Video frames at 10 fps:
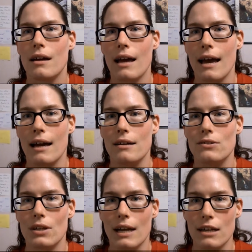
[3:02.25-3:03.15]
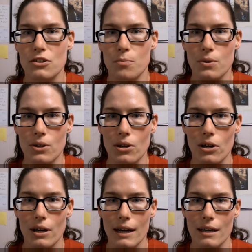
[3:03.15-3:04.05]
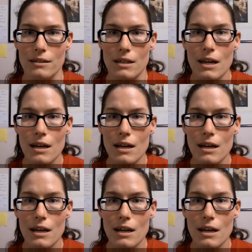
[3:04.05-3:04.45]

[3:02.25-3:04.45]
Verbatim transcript: as an entrepreneur and